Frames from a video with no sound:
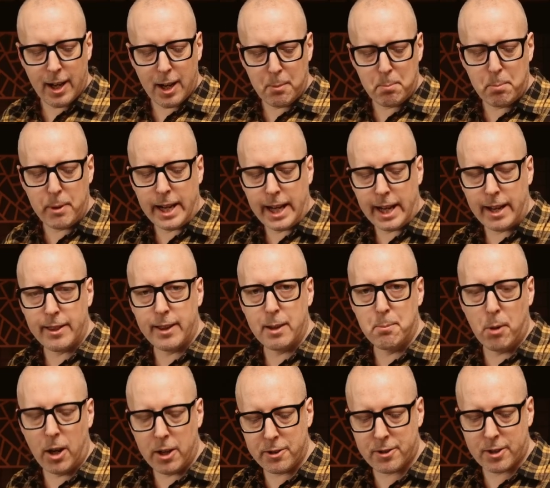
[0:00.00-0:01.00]
being the
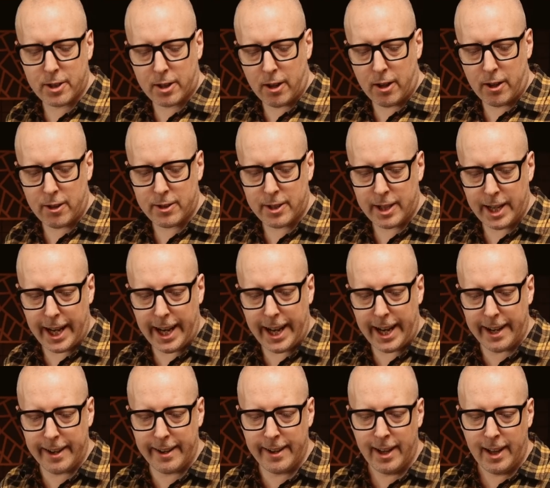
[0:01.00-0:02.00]
master clock
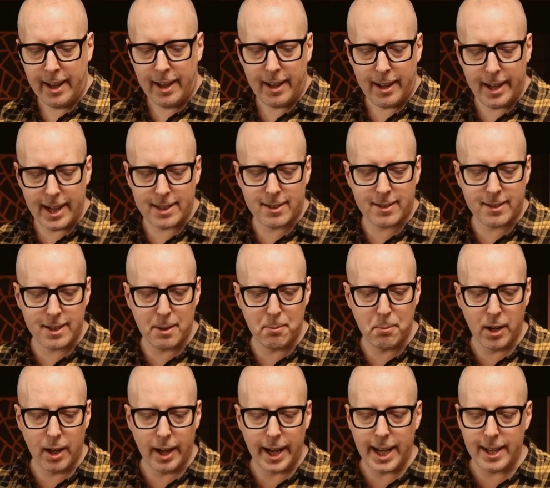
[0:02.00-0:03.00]
and let's
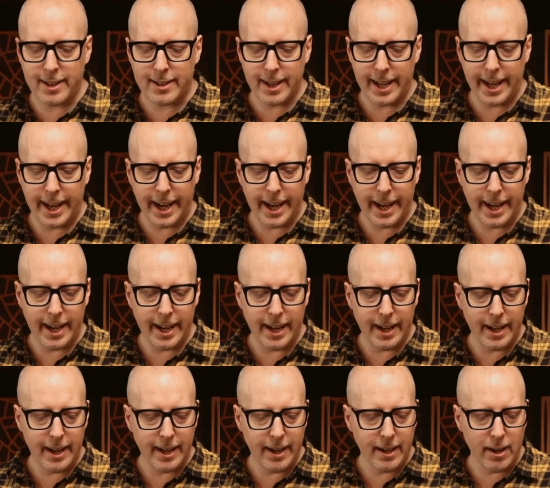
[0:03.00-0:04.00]
simulate
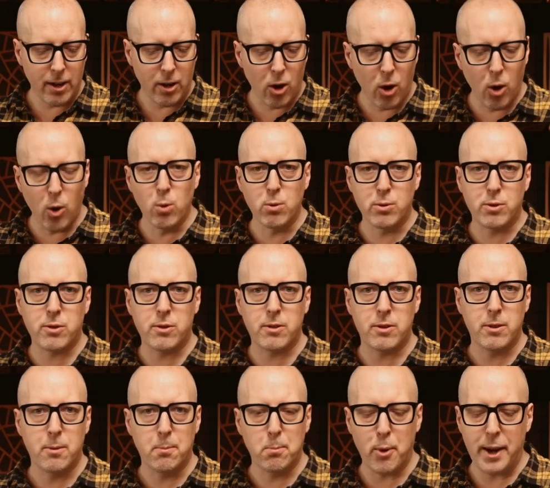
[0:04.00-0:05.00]
a host
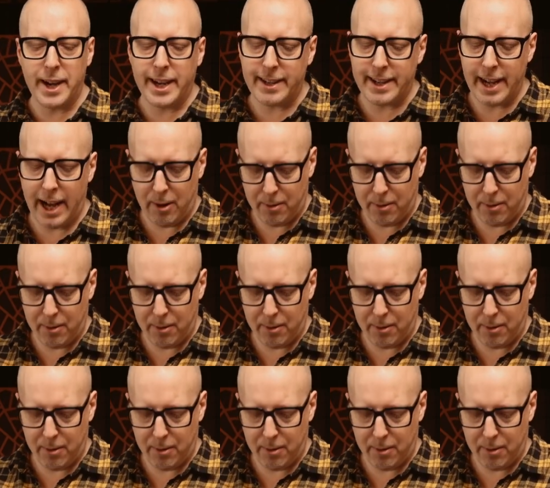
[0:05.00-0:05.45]
breakdown.